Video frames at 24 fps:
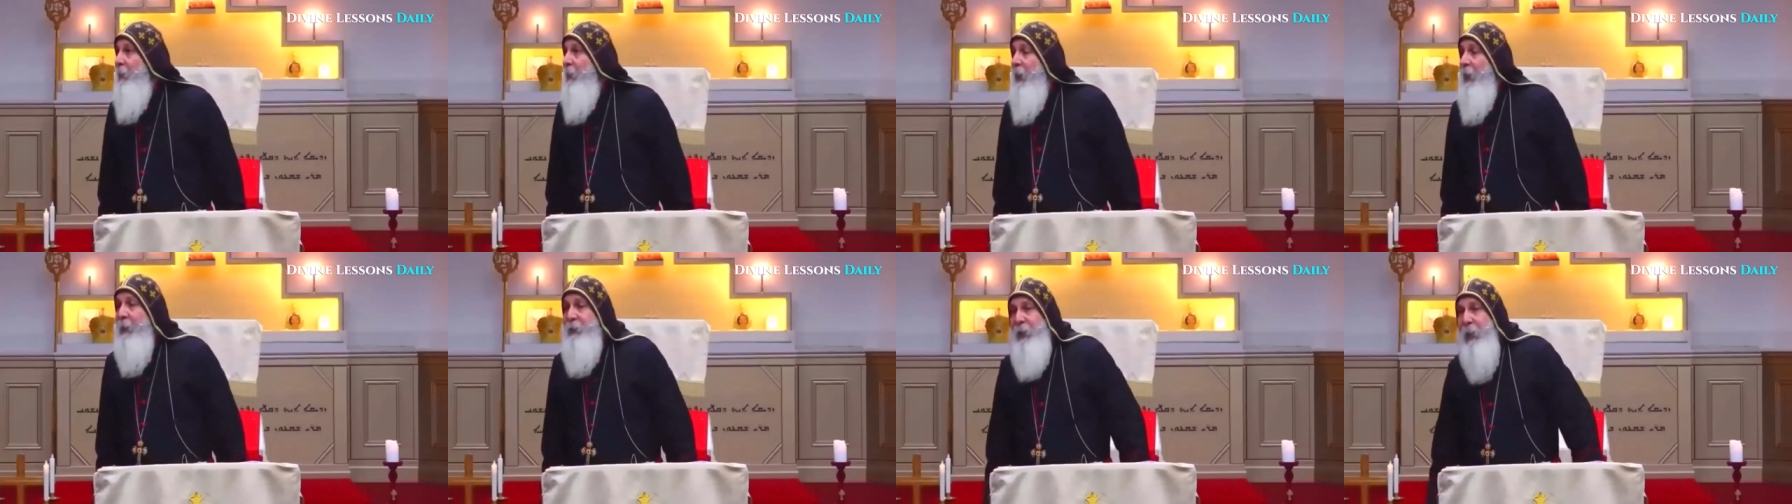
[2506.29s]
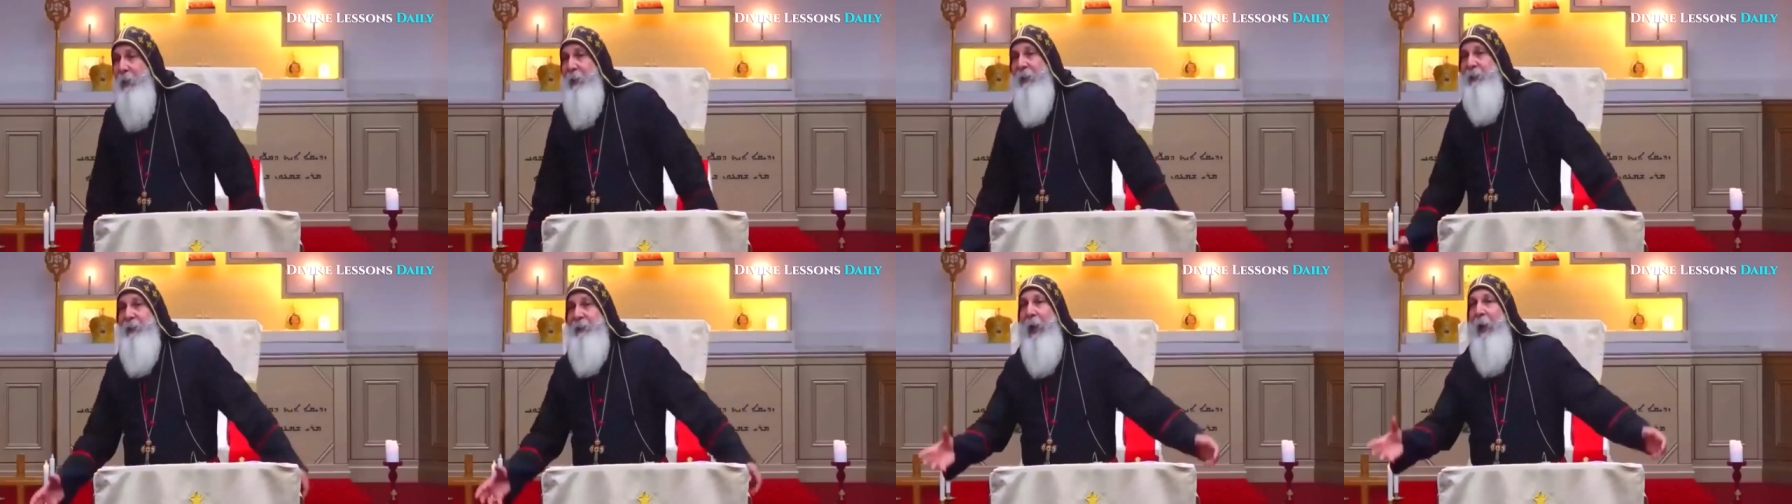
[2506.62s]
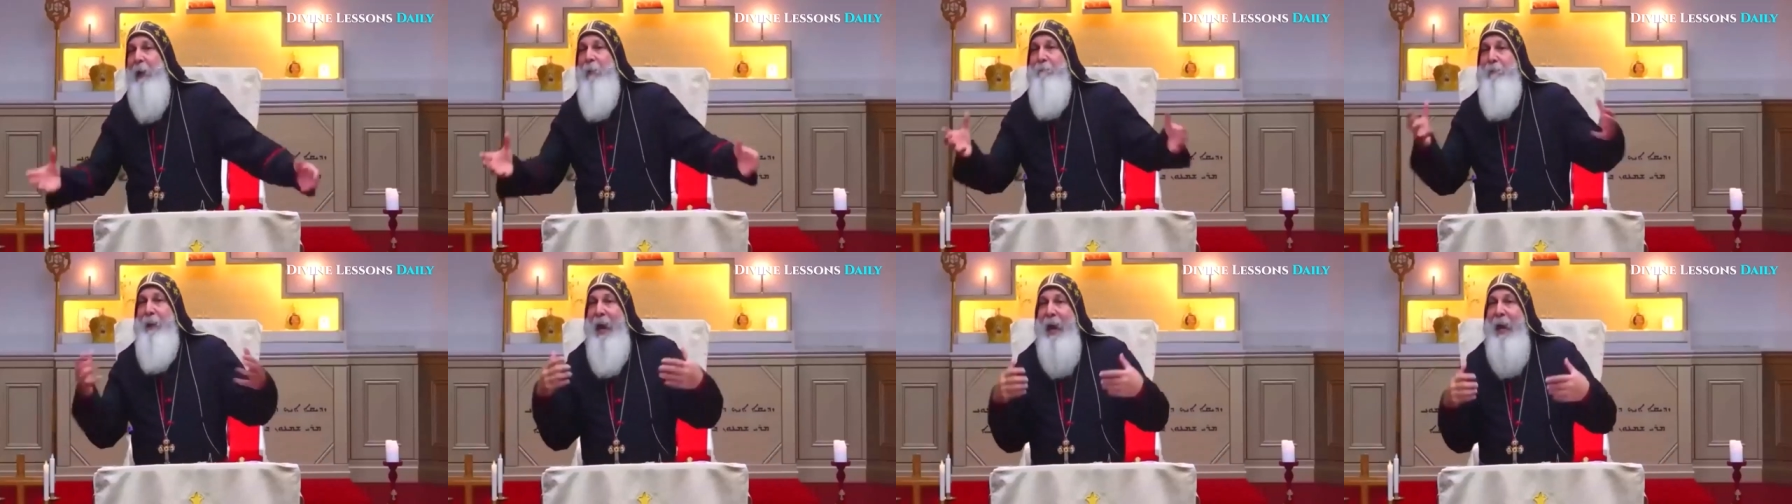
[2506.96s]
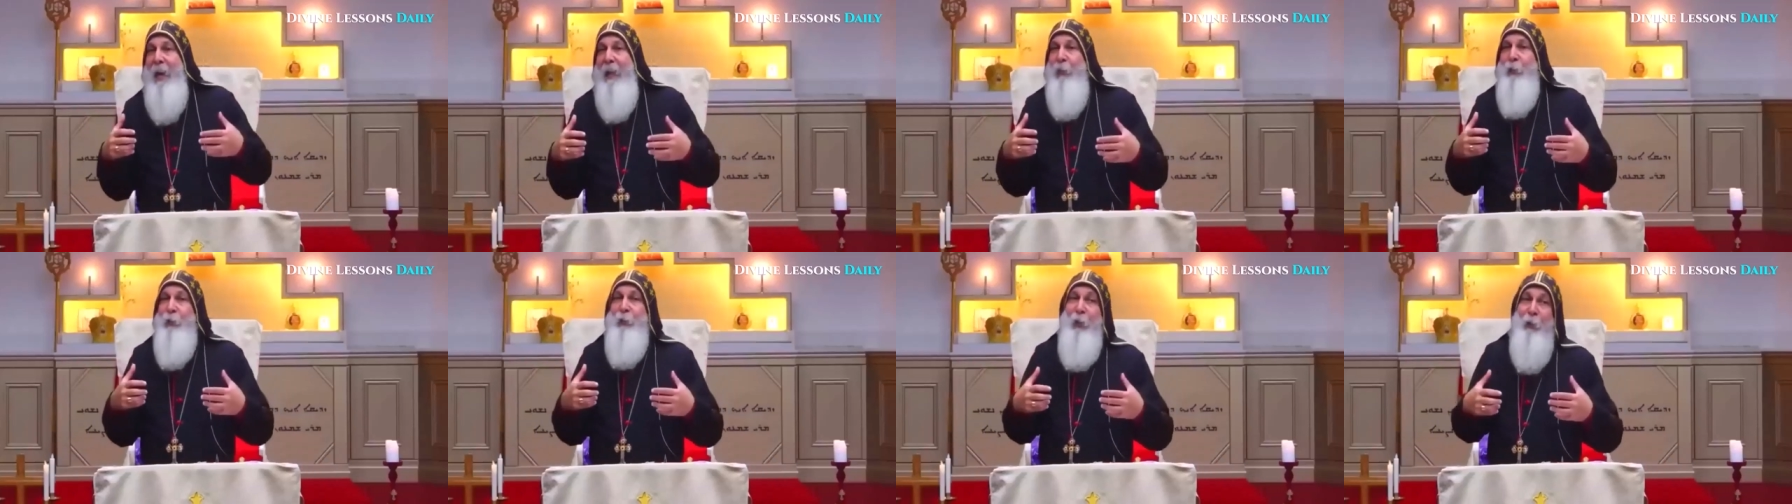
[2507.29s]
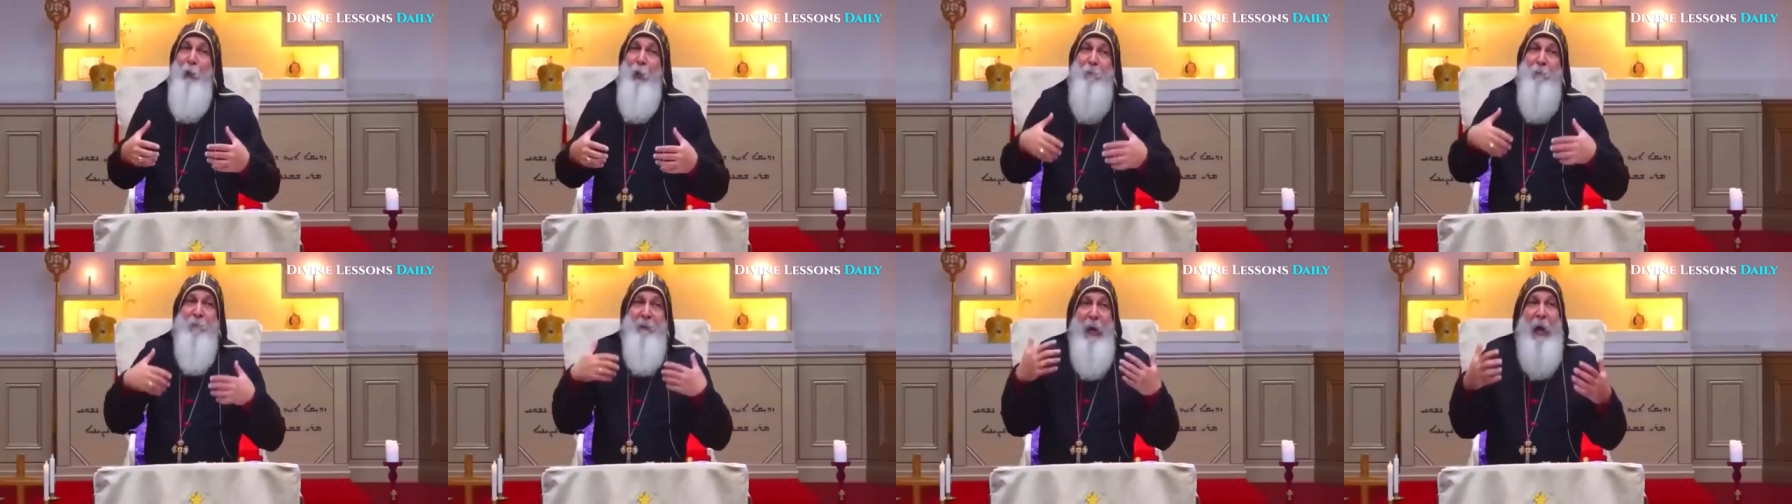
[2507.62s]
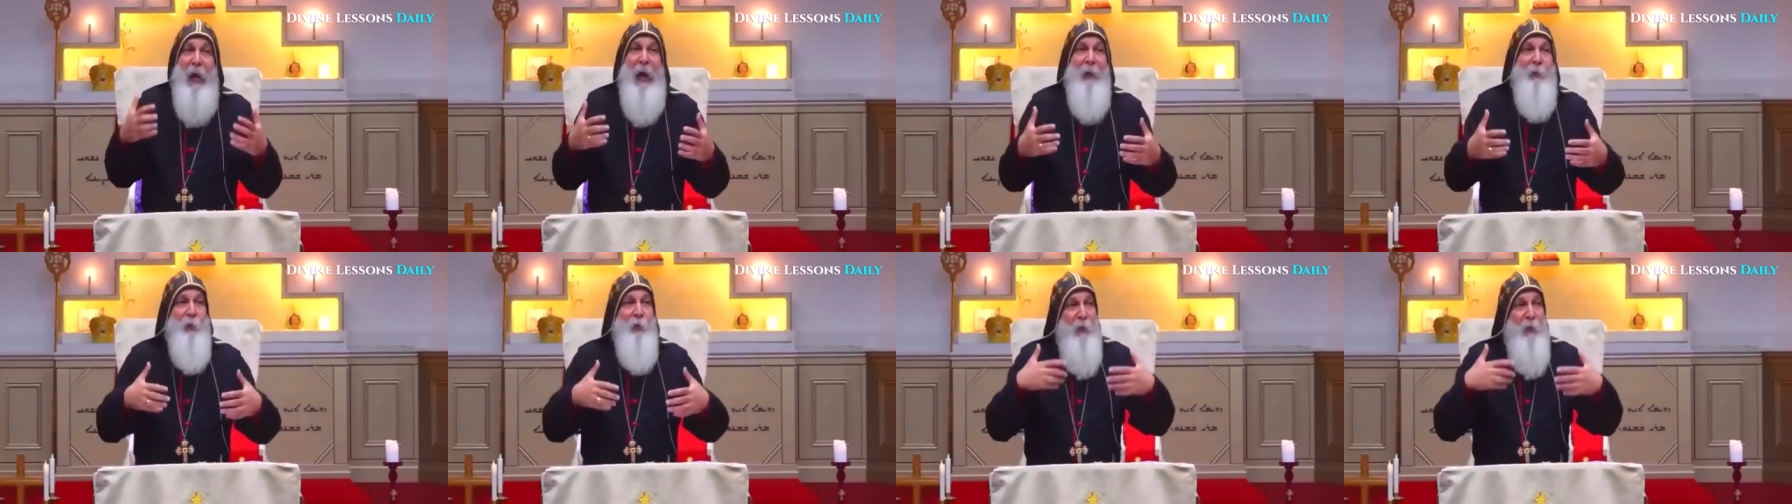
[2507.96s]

You see, the salvation of God